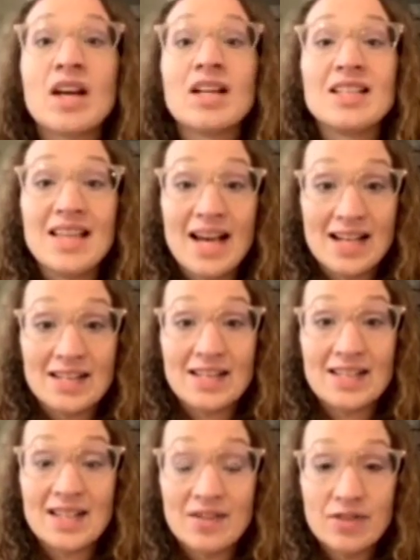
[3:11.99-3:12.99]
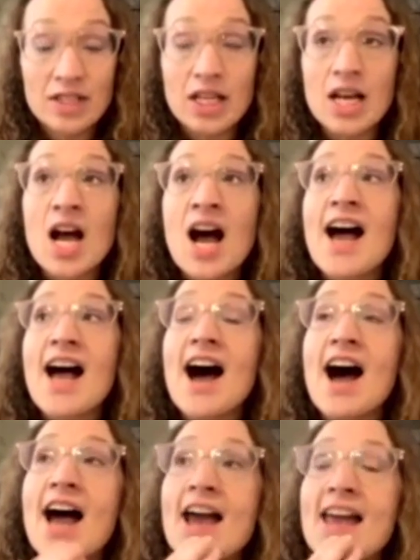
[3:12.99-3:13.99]
Yes, definitely.
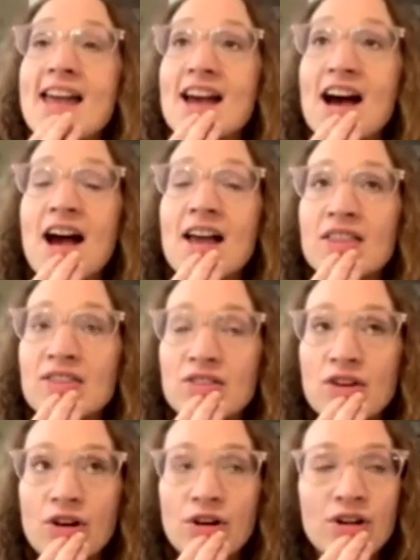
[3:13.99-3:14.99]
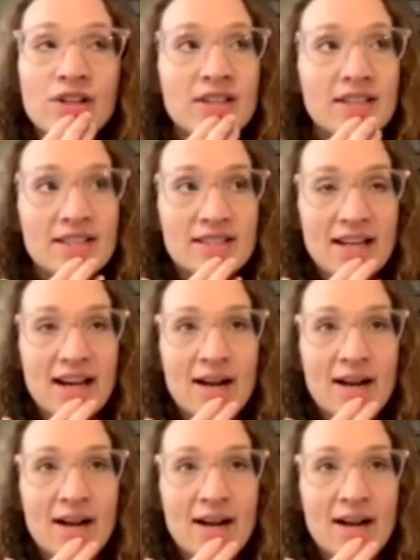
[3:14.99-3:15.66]
I heard this stat.